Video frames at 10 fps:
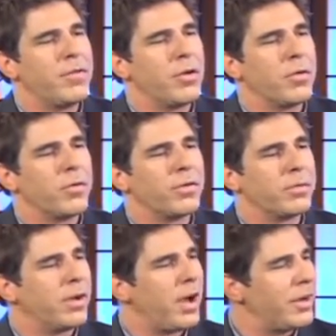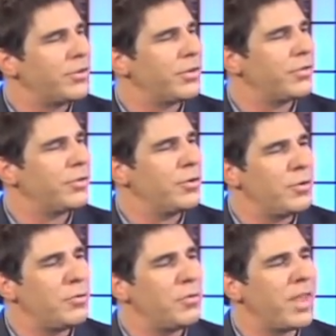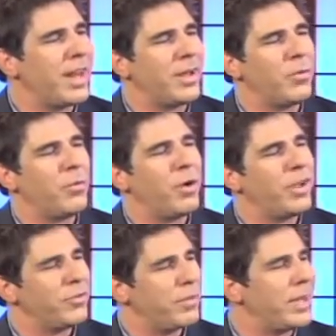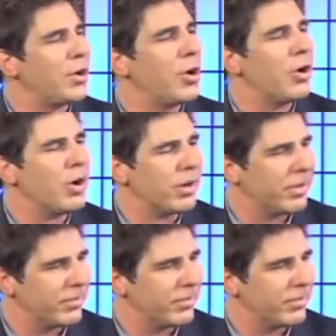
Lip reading: your subconscious knew that it was being heard,